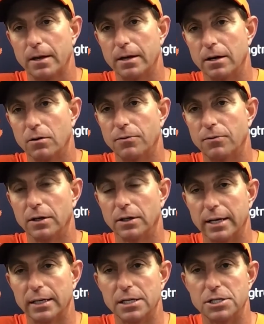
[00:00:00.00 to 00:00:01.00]
You know, felt
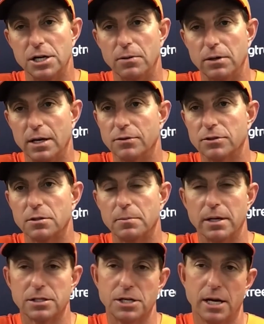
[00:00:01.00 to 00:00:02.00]
like DJ would give us the
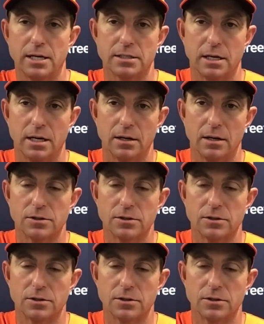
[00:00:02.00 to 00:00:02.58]
best chance there.